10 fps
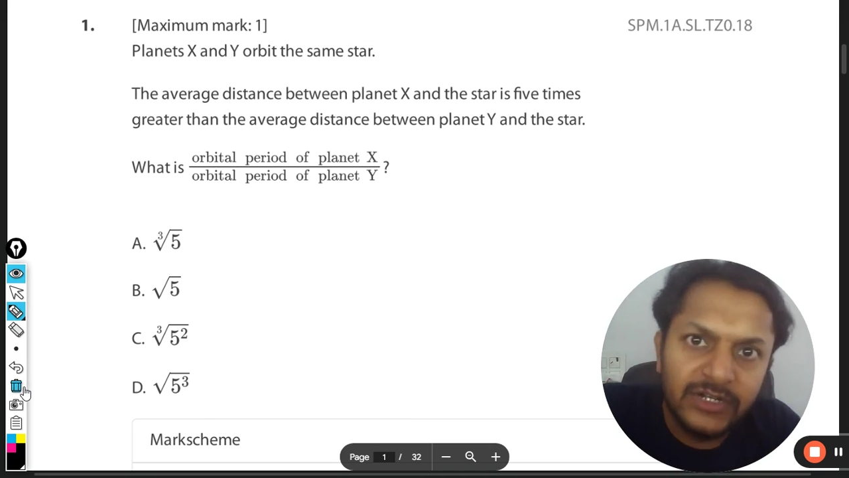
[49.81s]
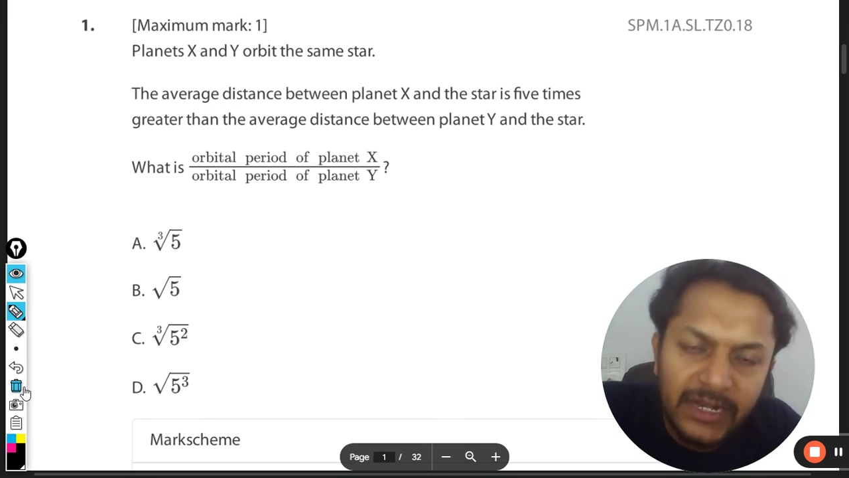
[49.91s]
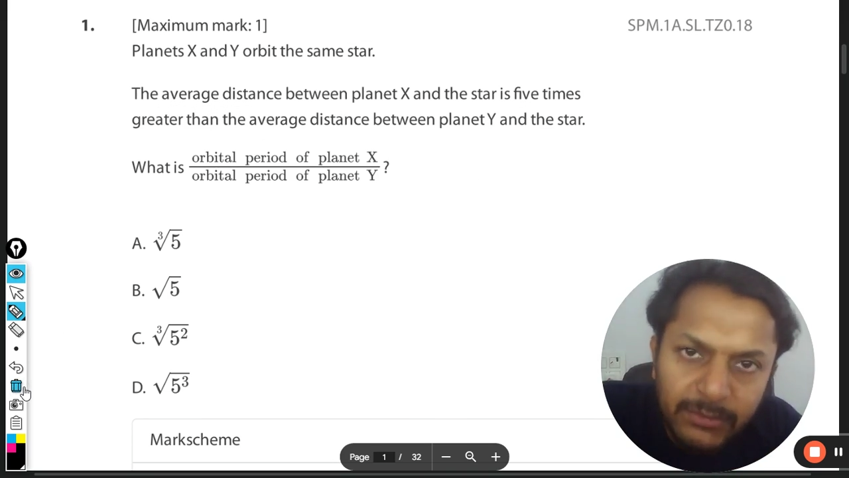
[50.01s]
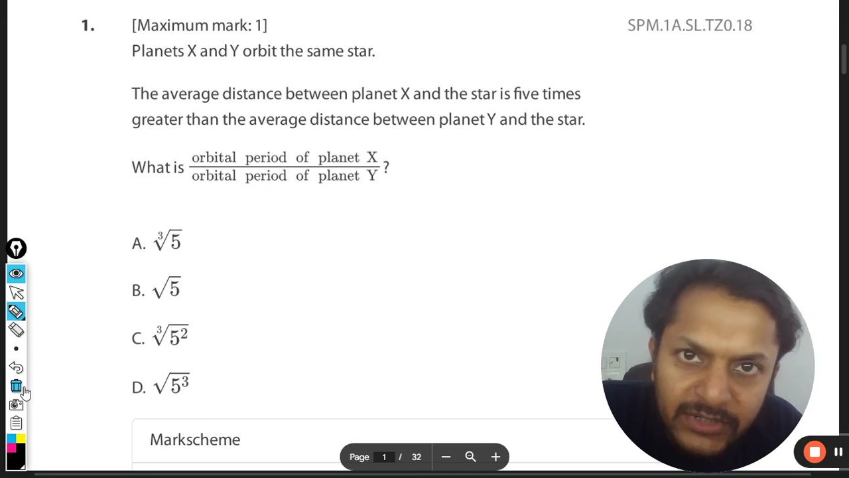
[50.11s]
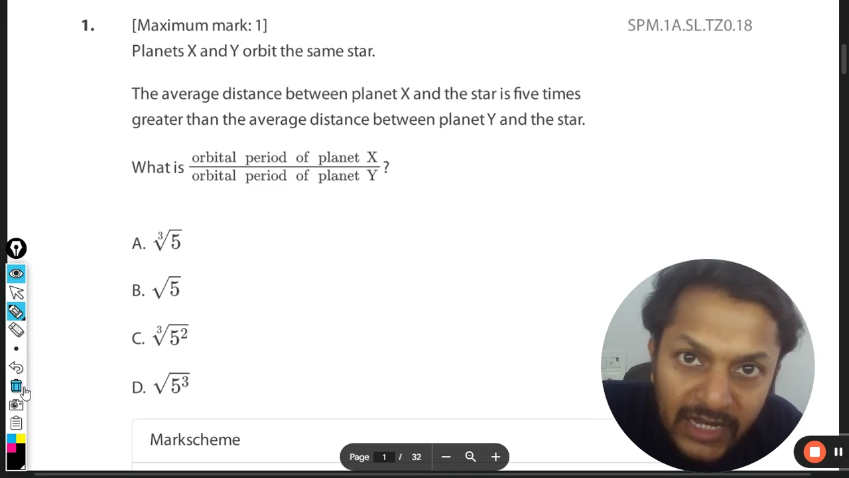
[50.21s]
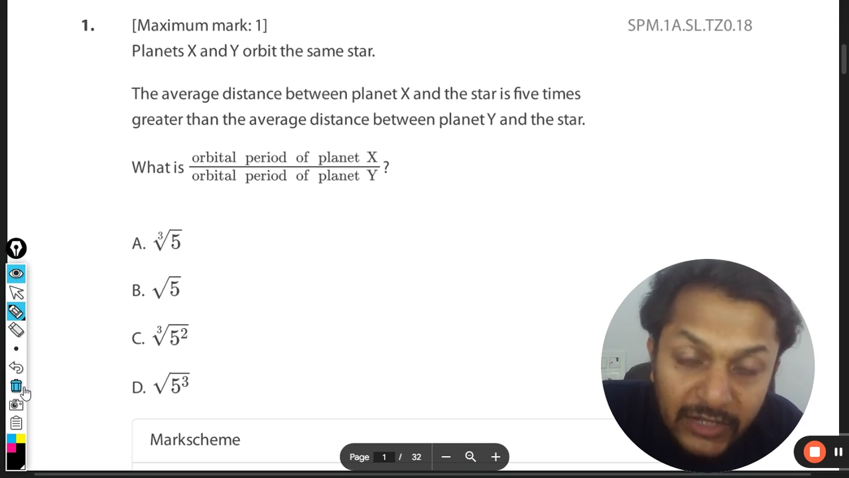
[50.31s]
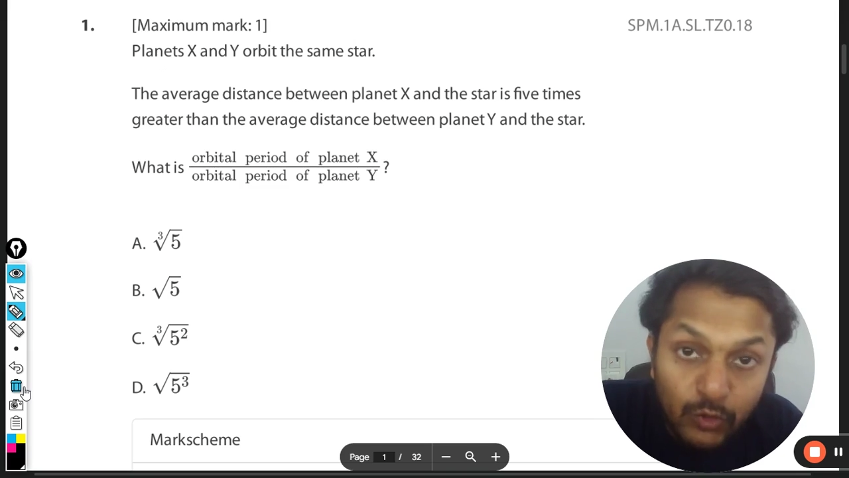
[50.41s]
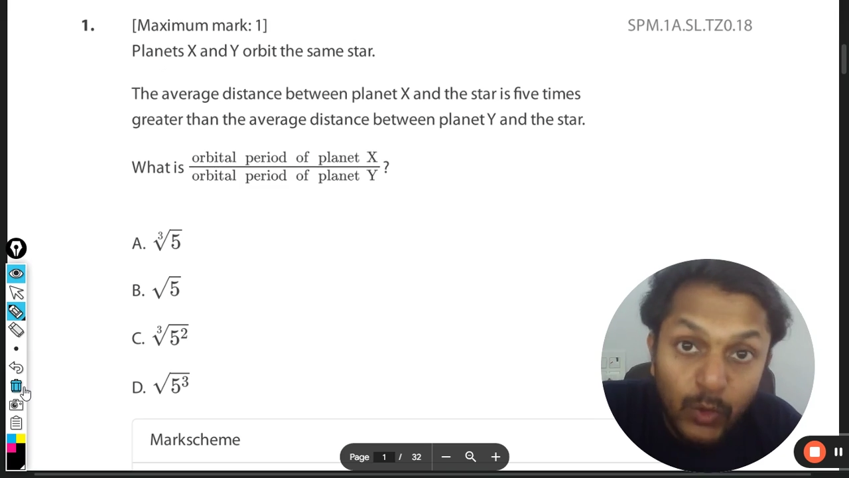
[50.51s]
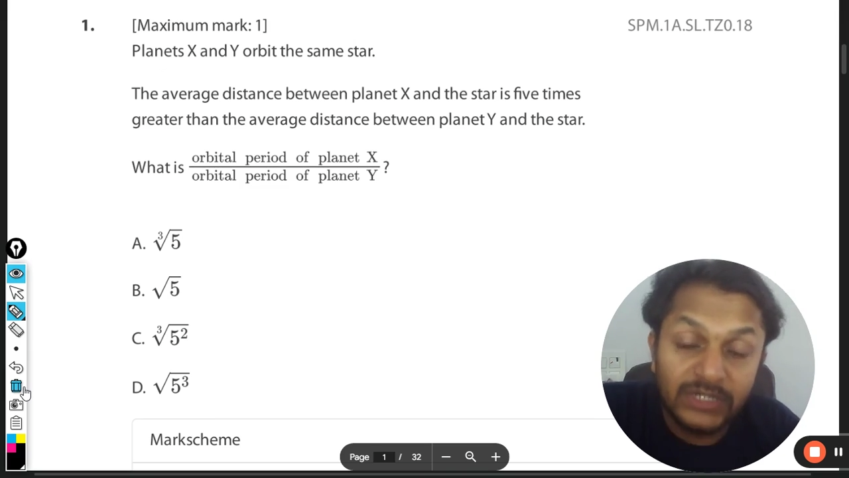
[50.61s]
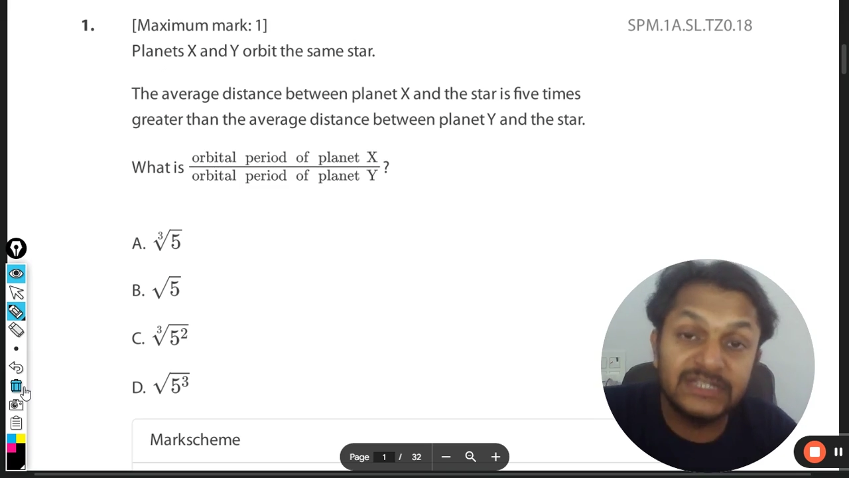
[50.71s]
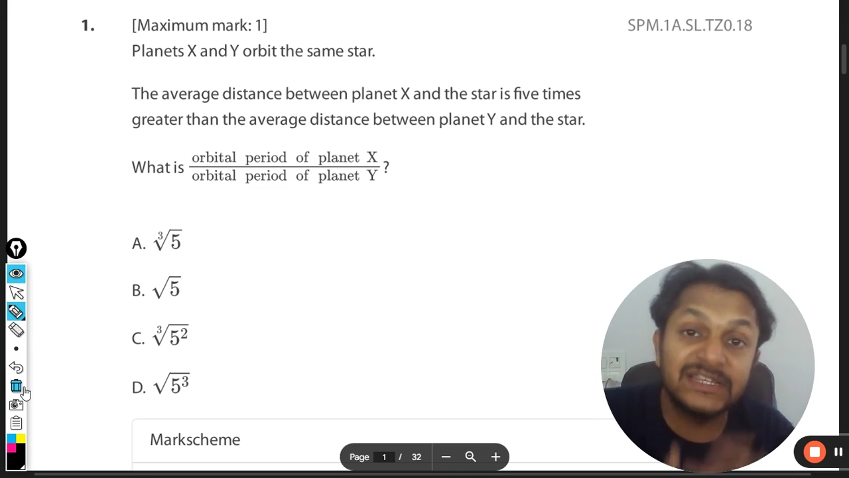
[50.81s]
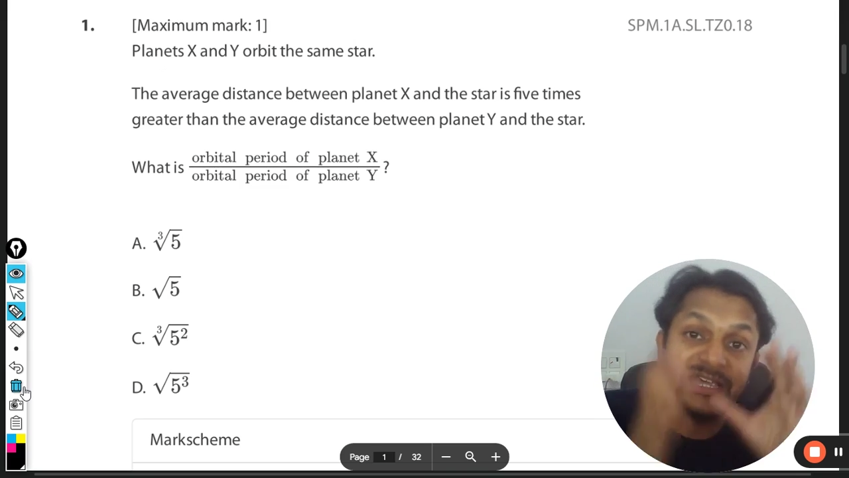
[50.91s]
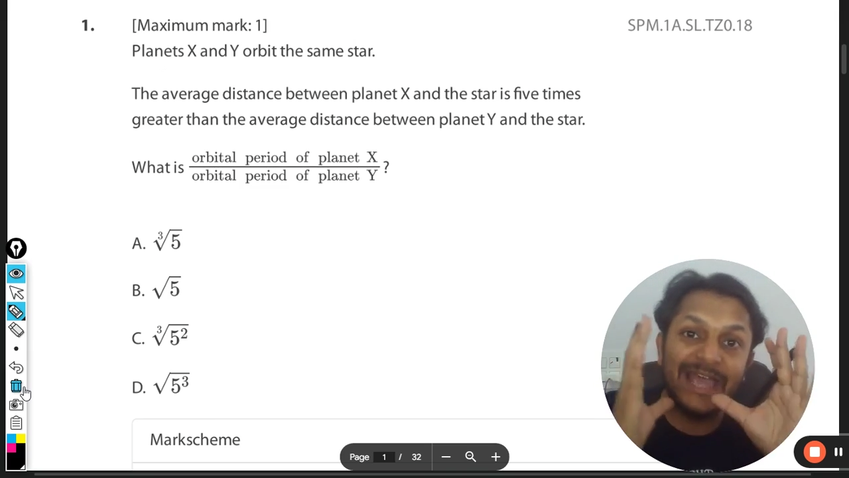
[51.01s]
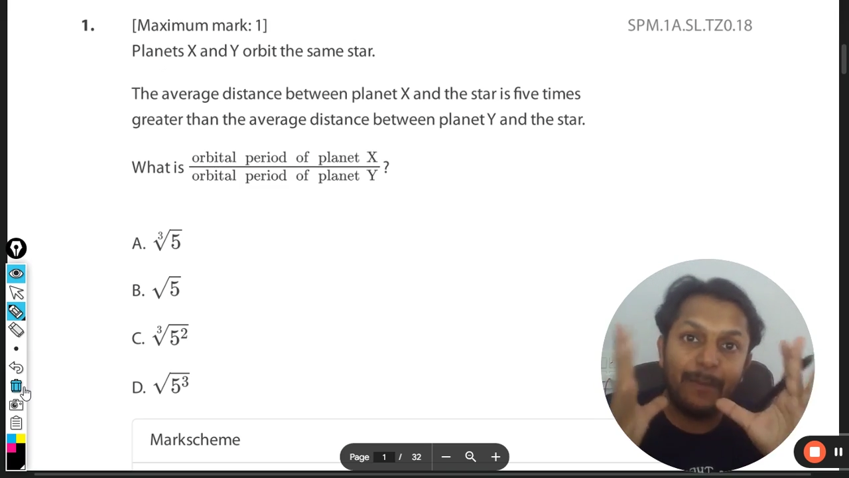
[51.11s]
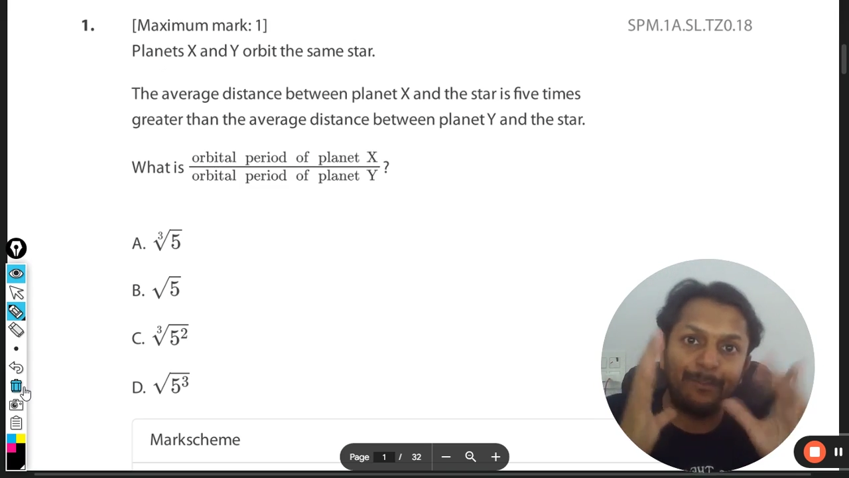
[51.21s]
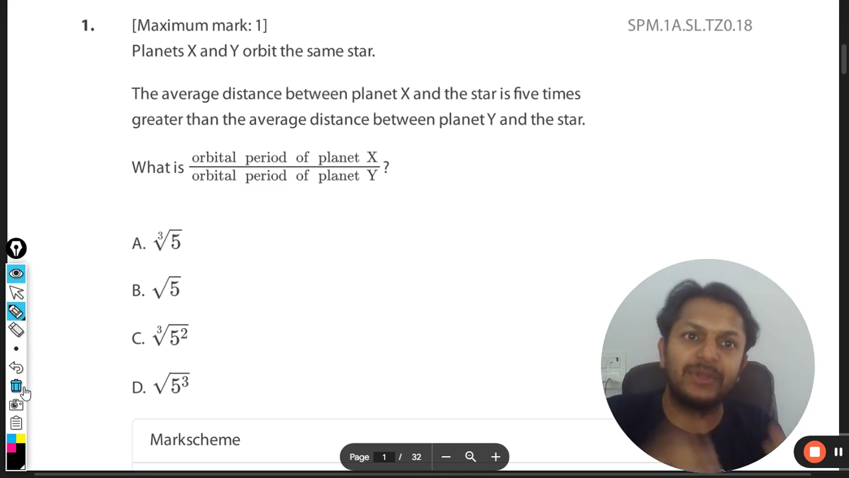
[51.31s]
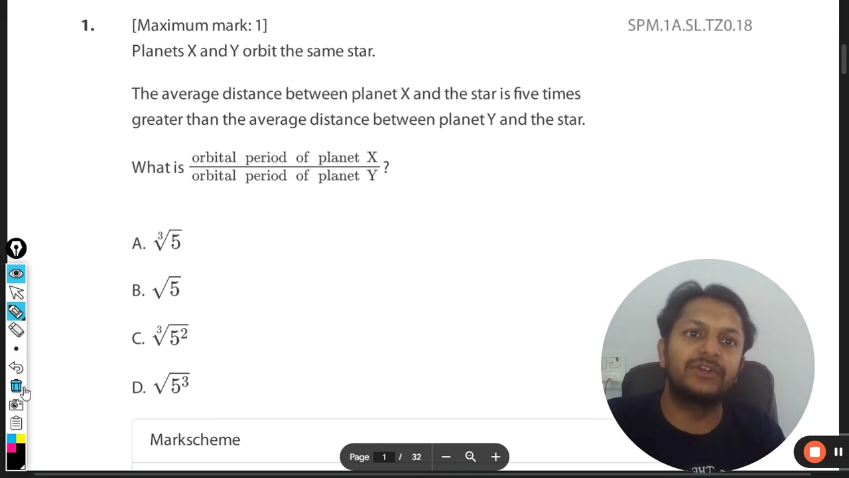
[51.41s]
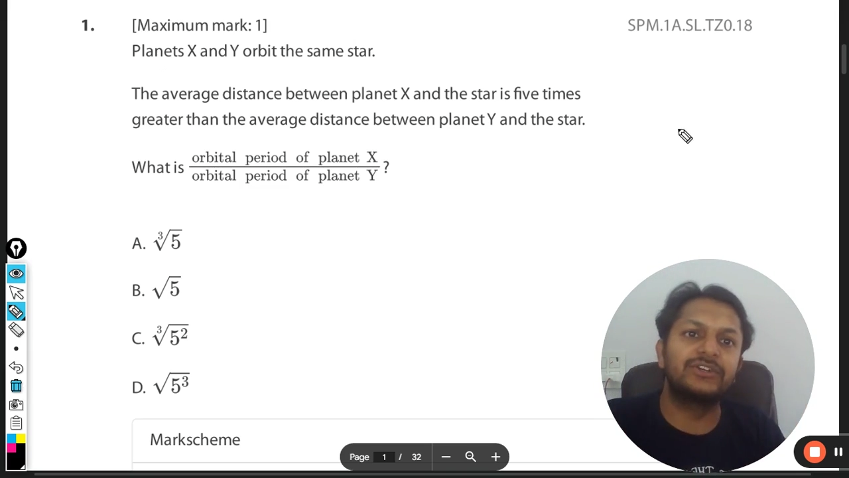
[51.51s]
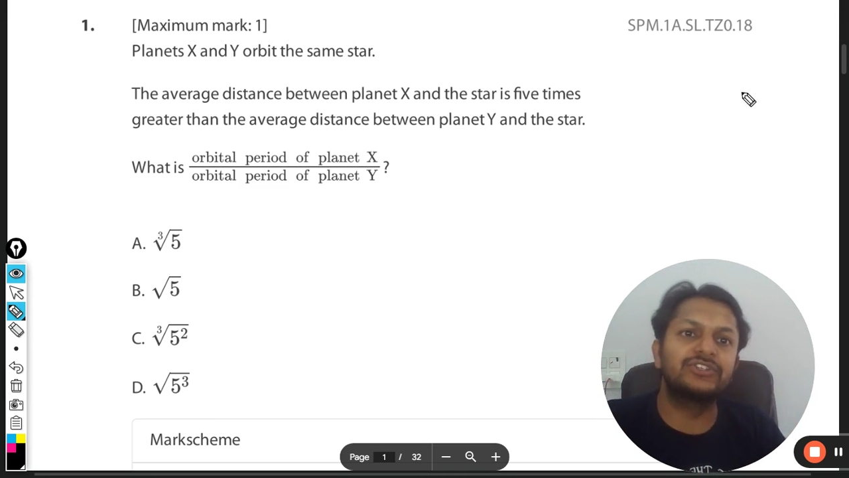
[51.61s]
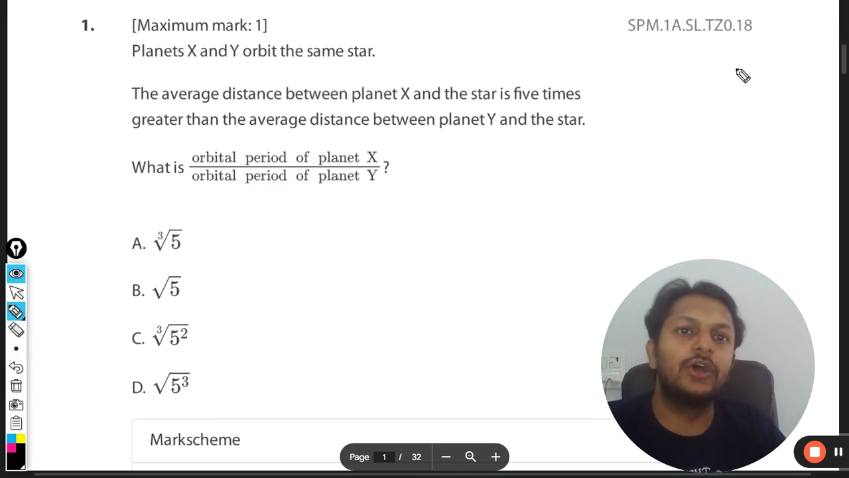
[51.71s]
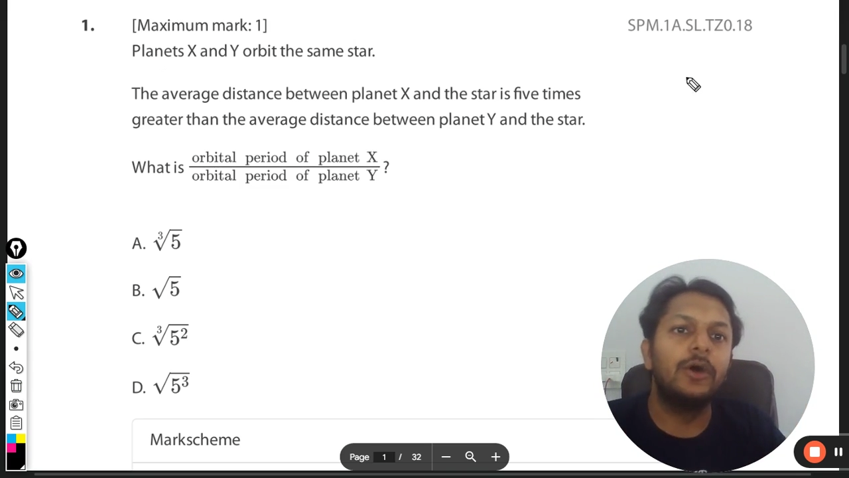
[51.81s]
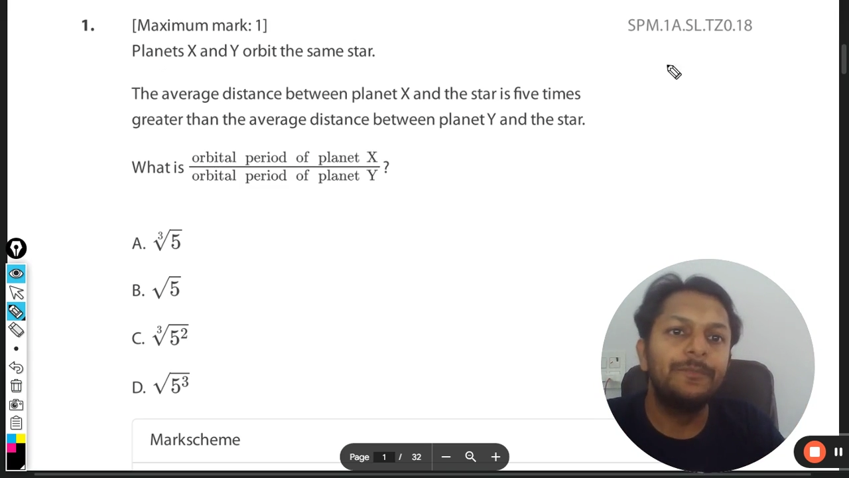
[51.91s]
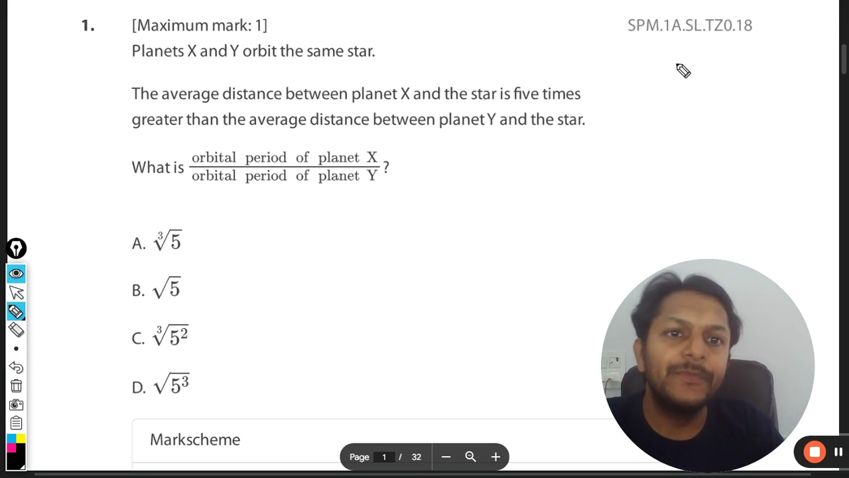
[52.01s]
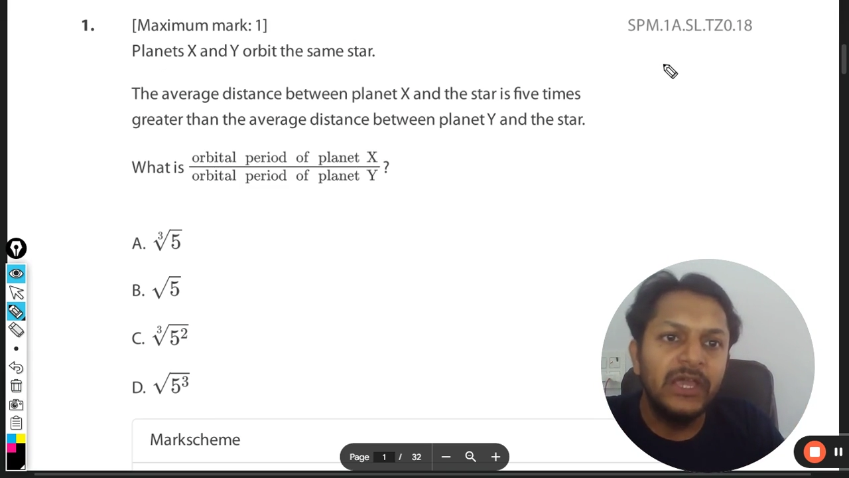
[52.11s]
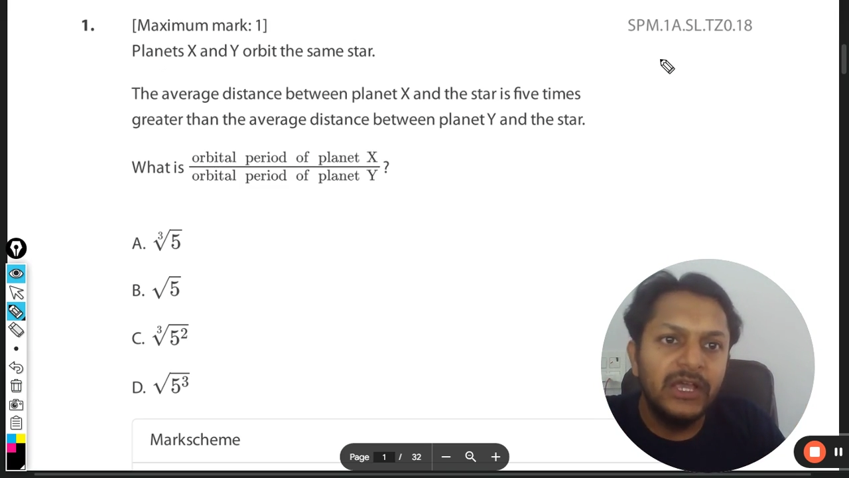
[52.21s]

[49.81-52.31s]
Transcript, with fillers: let me tell you what is Kepler's law.